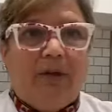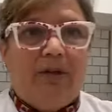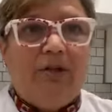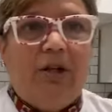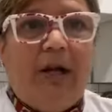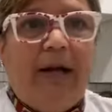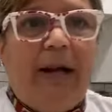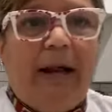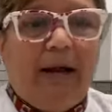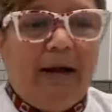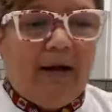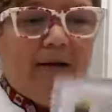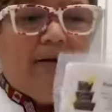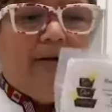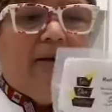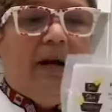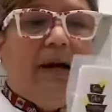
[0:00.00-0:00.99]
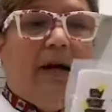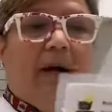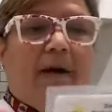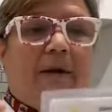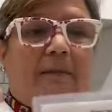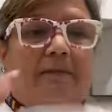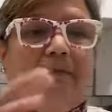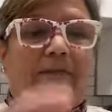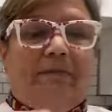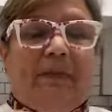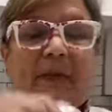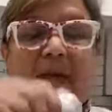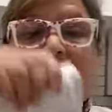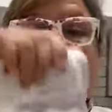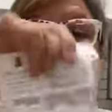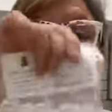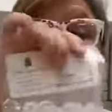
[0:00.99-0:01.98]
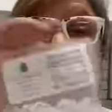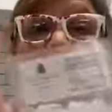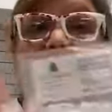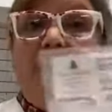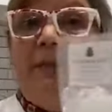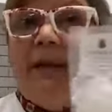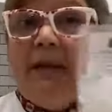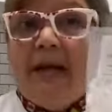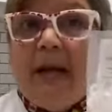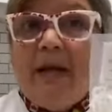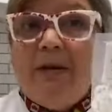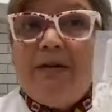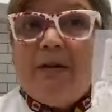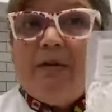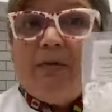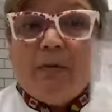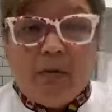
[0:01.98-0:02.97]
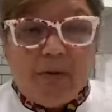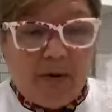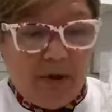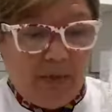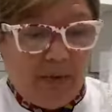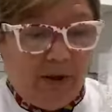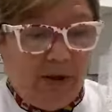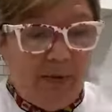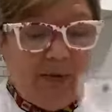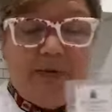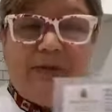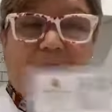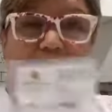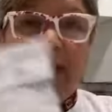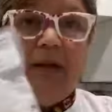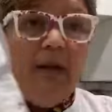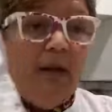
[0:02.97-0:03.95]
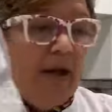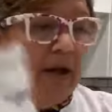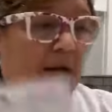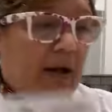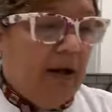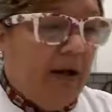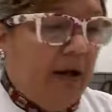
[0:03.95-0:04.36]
I want to shout out um, Simi Cakes because we're going to be using